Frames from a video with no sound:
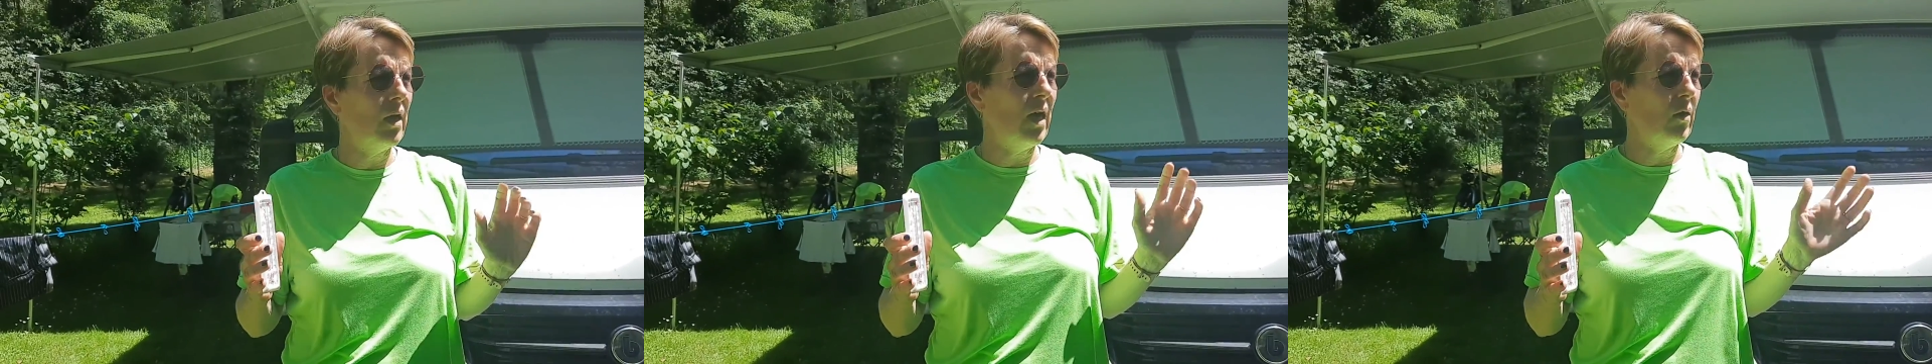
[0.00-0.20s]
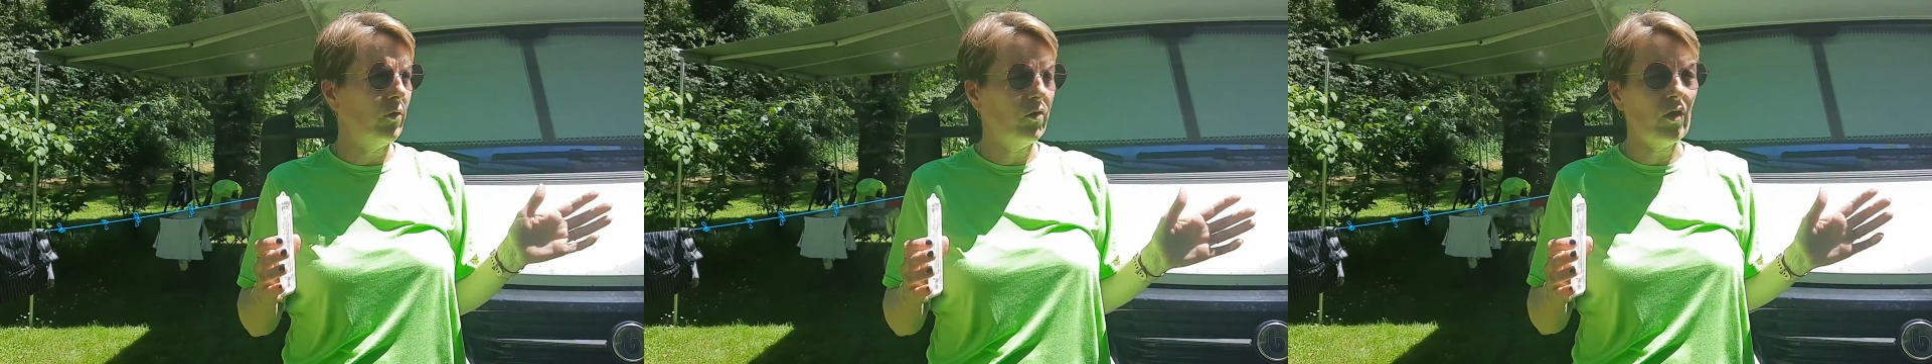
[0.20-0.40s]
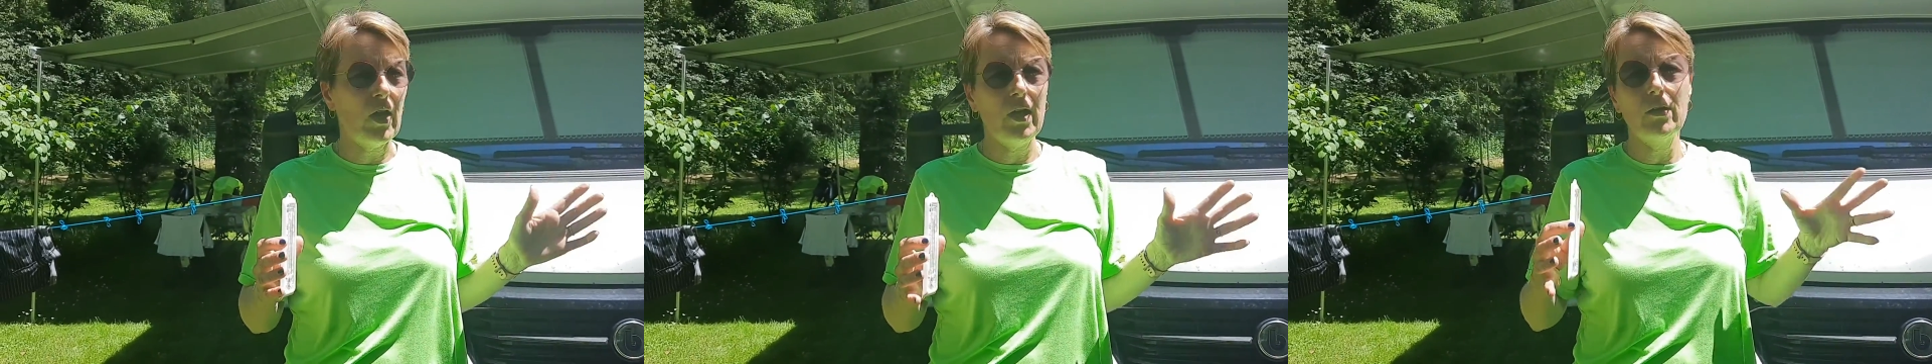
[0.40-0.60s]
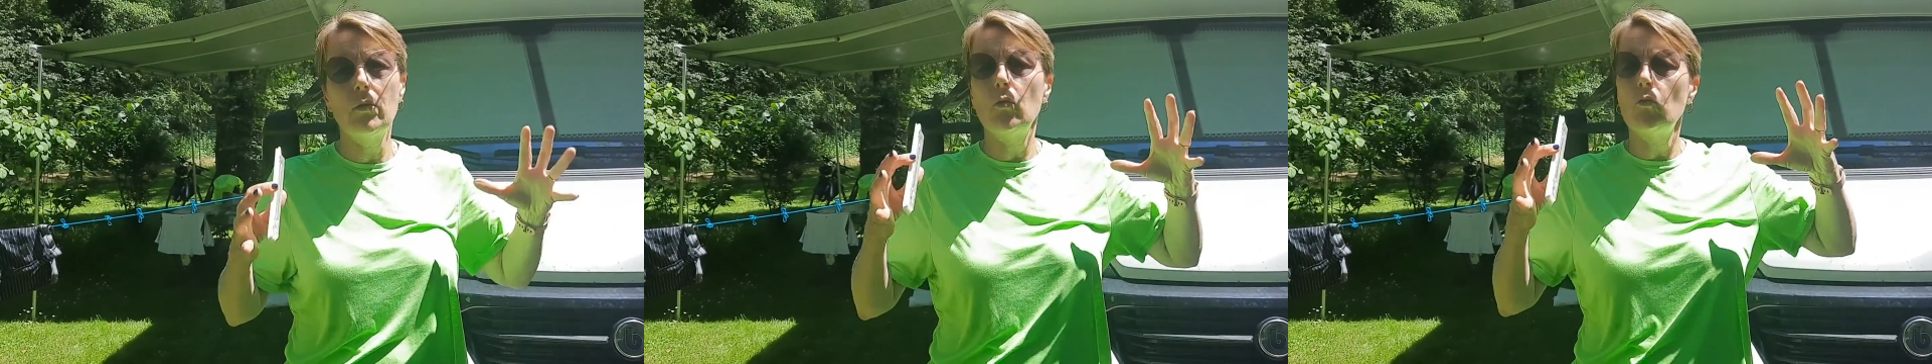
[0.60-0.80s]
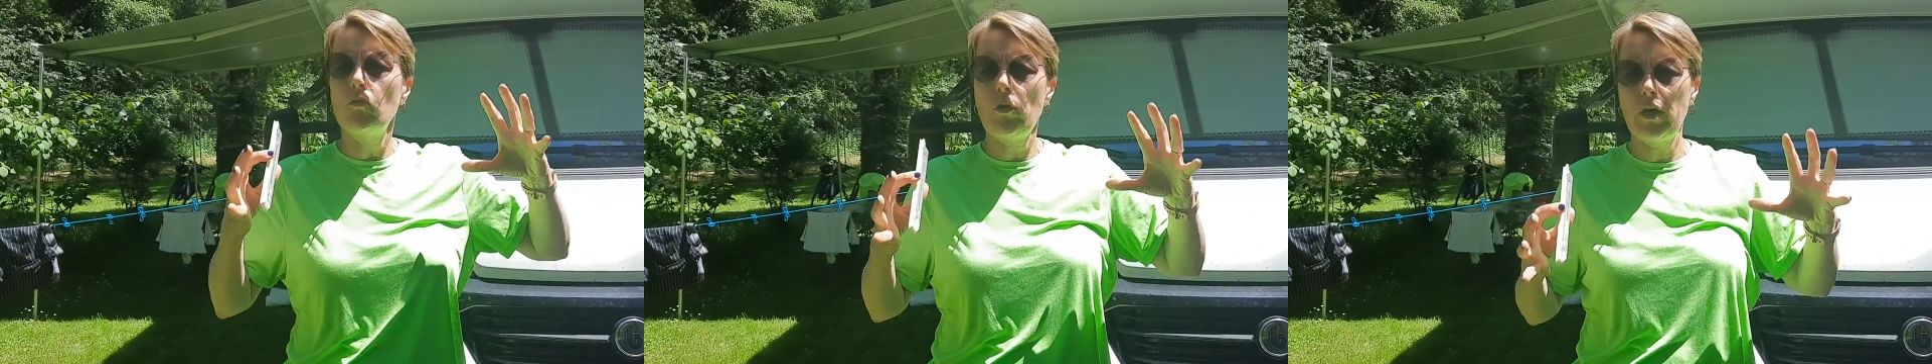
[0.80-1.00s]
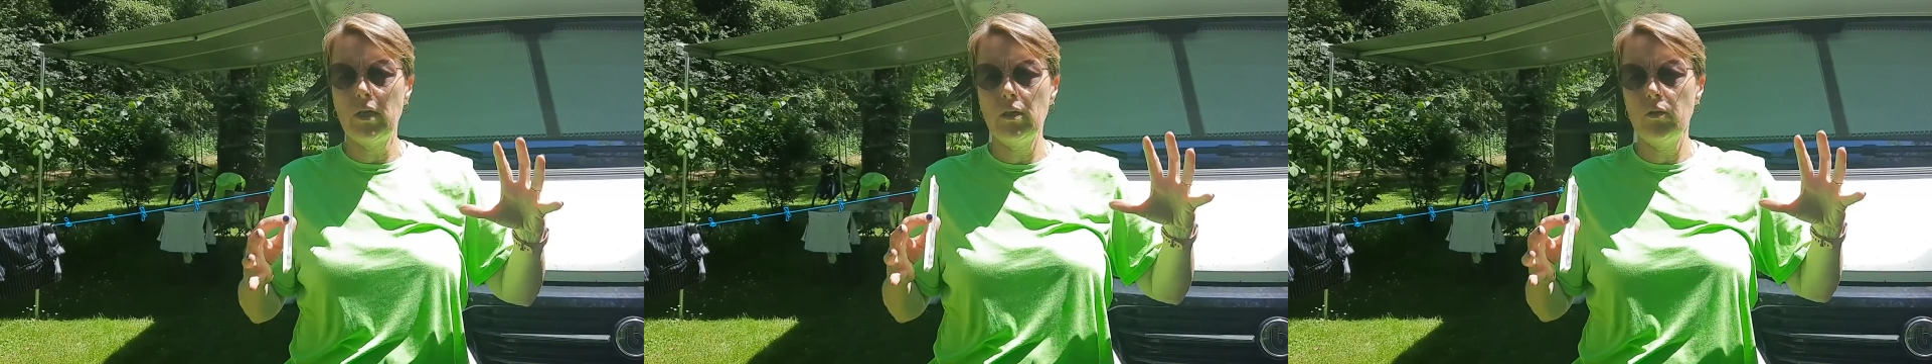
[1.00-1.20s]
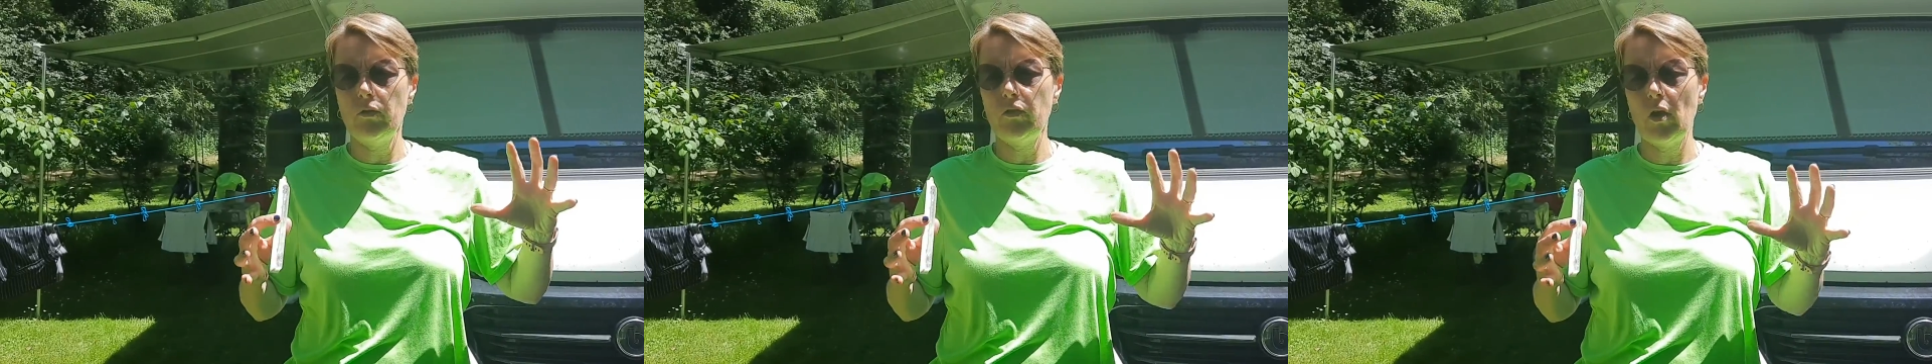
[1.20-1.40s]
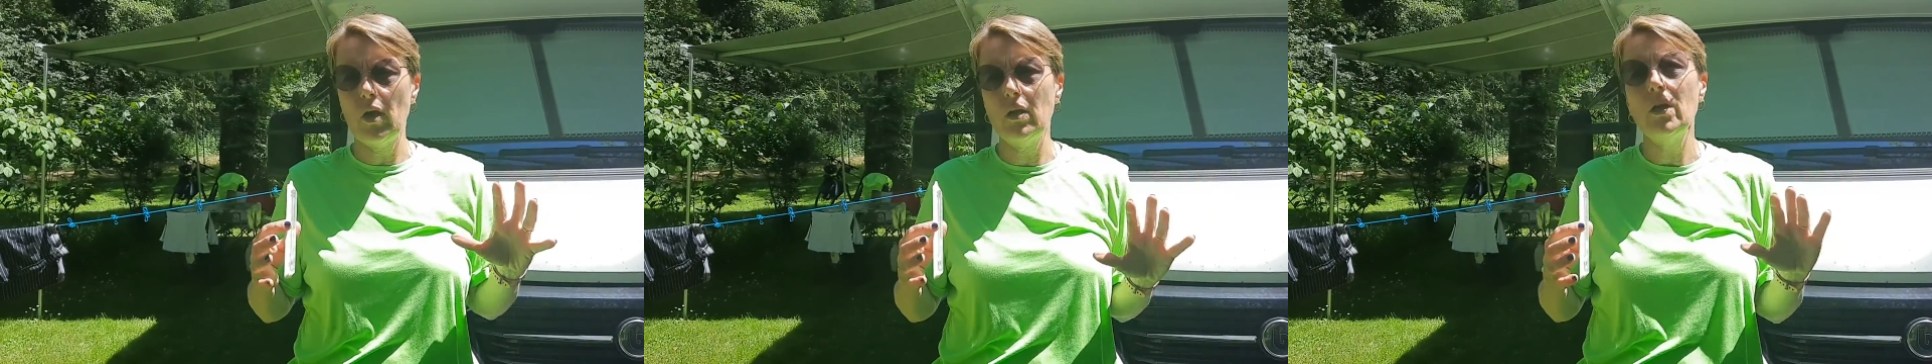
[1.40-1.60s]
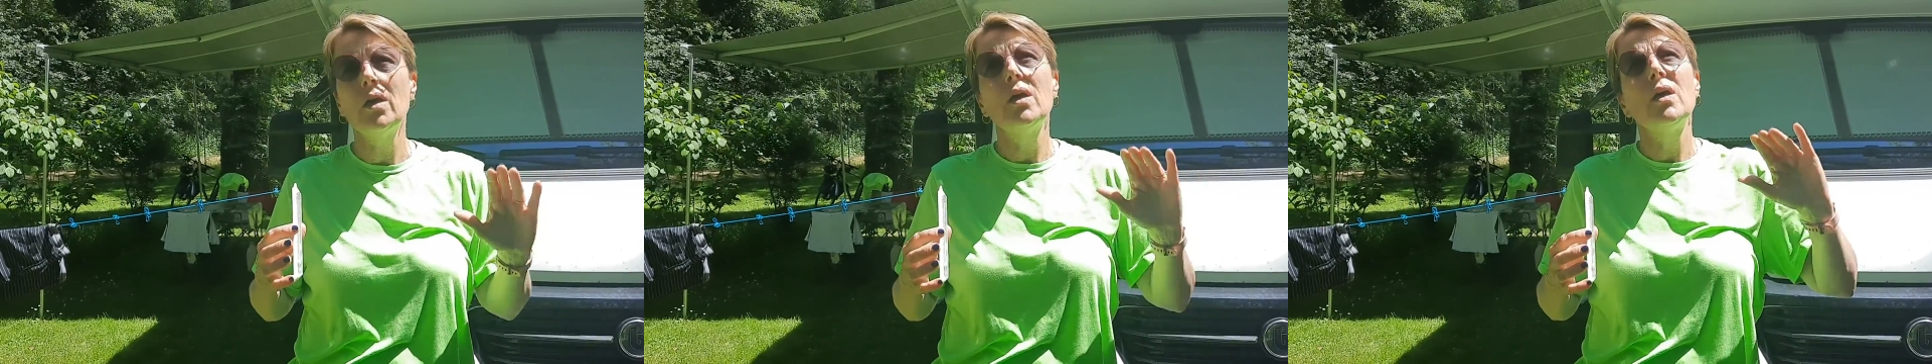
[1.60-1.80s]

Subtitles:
outside, right in the sun.